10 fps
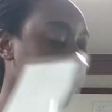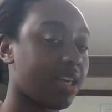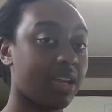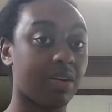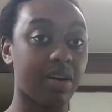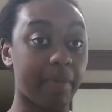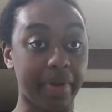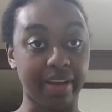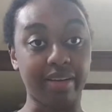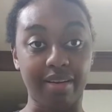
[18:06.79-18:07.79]
and then I'll come
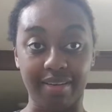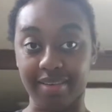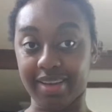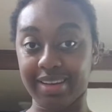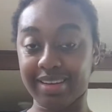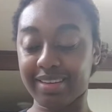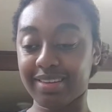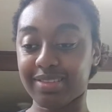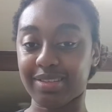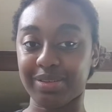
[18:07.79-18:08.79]
back on
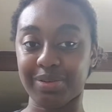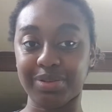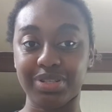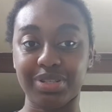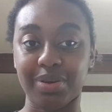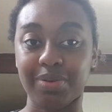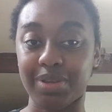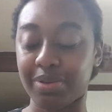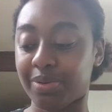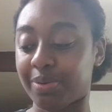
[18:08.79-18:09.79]
to show
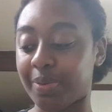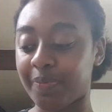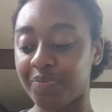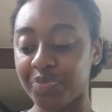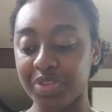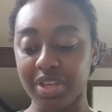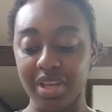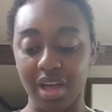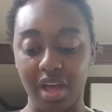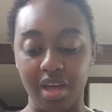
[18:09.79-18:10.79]
you
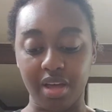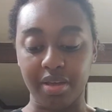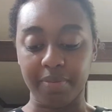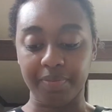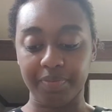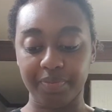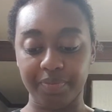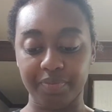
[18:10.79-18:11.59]
um,